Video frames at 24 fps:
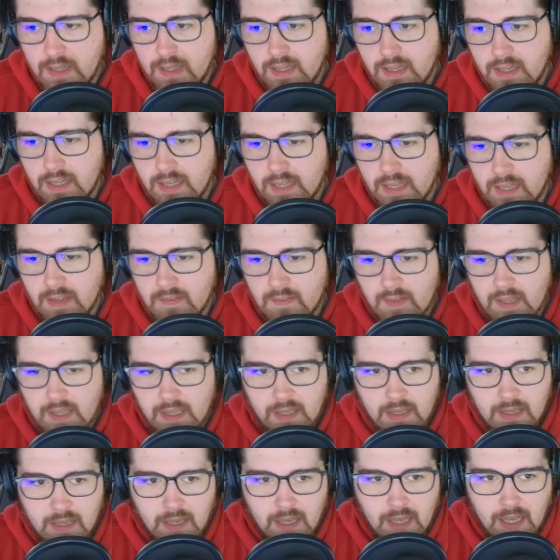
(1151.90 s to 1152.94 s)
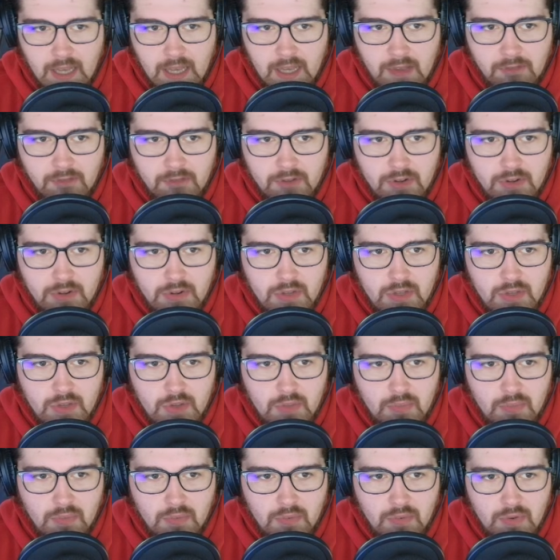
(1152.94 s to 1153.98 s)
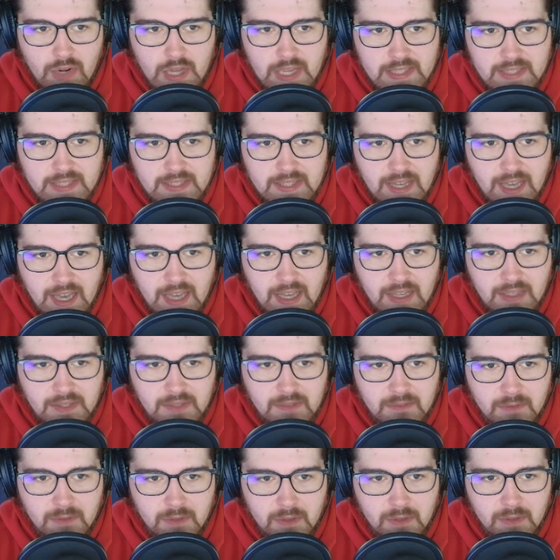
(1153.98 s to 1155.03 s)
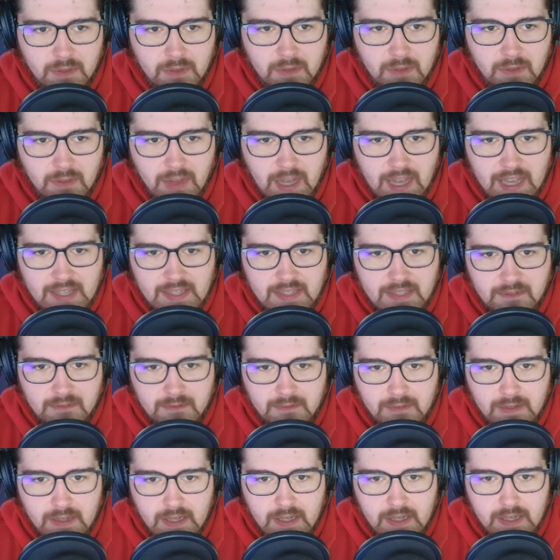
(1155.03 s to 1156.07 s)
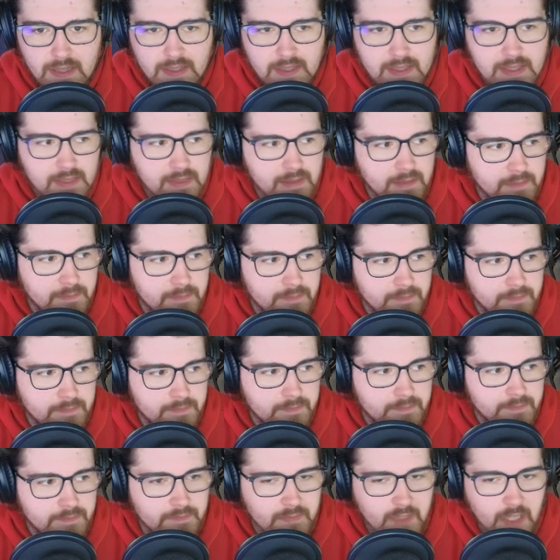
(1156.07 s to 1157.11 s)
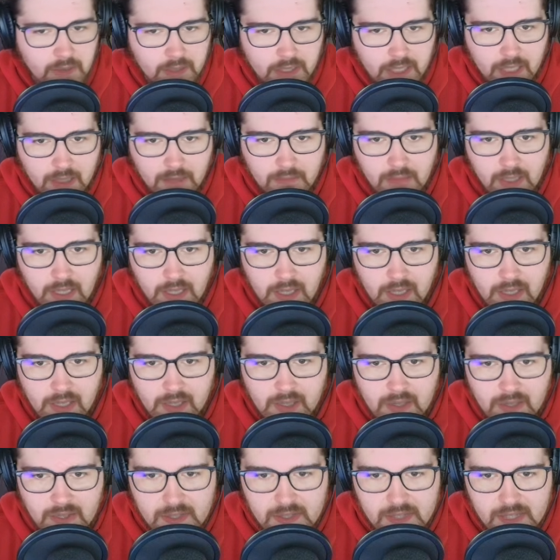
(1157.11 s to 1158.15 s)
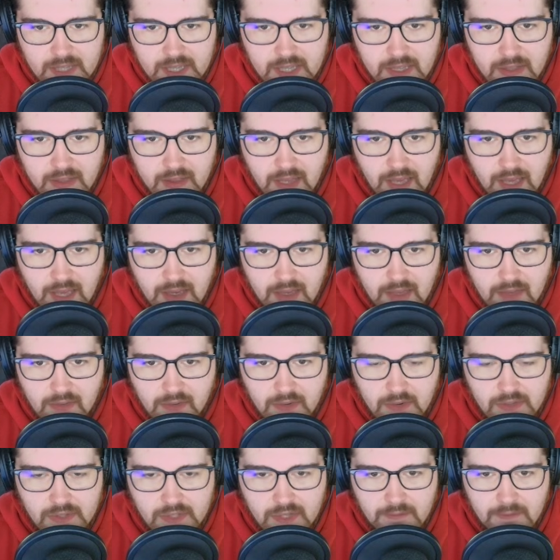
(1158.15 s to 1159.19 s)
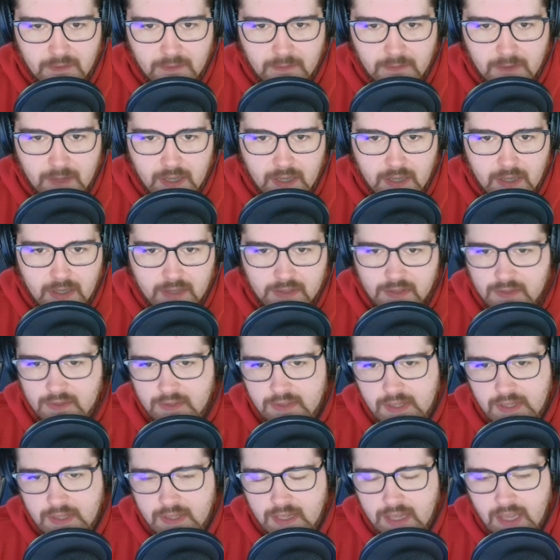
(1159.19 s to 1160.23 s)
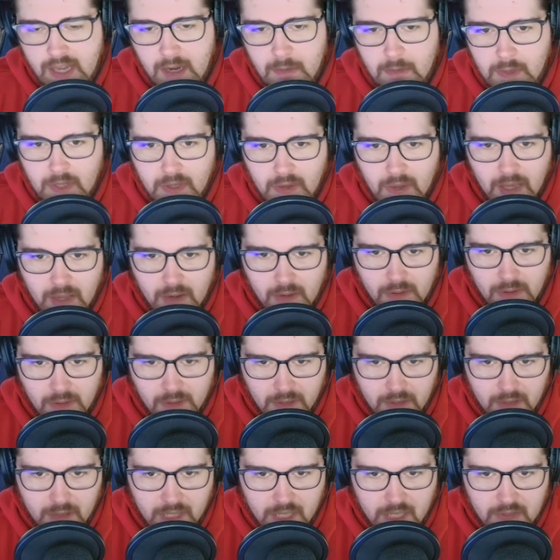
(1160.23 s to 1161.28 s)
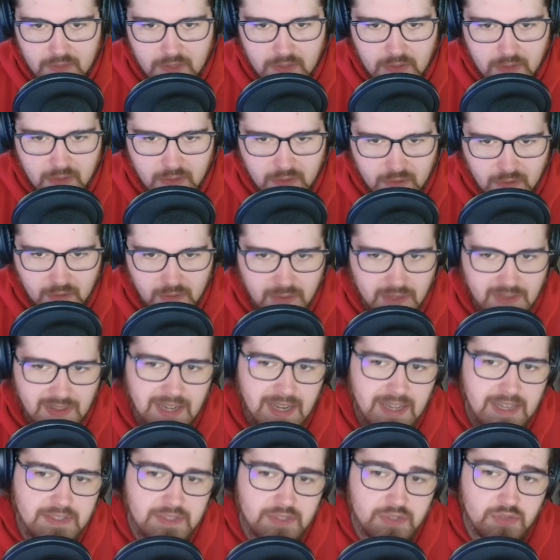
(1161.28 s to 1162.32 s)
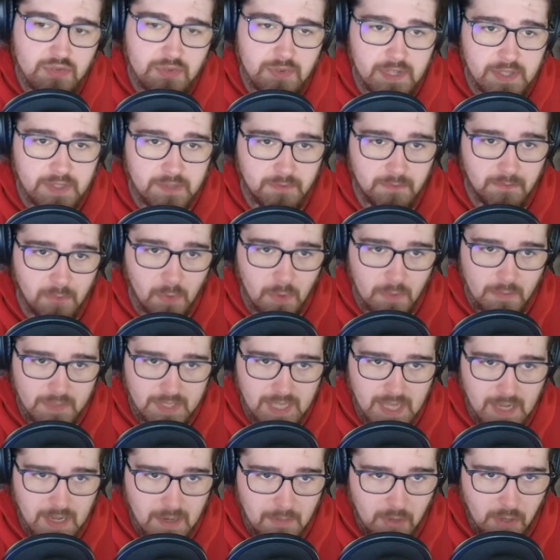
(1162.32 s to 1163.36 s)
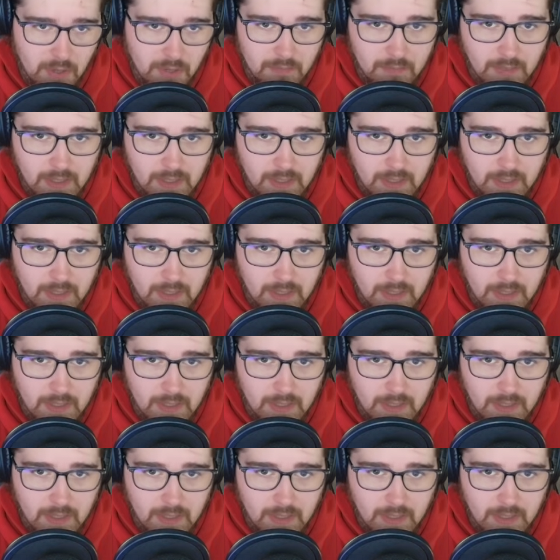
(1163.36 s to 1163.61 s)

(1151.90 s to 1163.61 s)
and then after you press X for her last font, here we go. You can see that it turns off the font, it turns on the camera you had earlier, it gives you controller, and then it has a transform timer.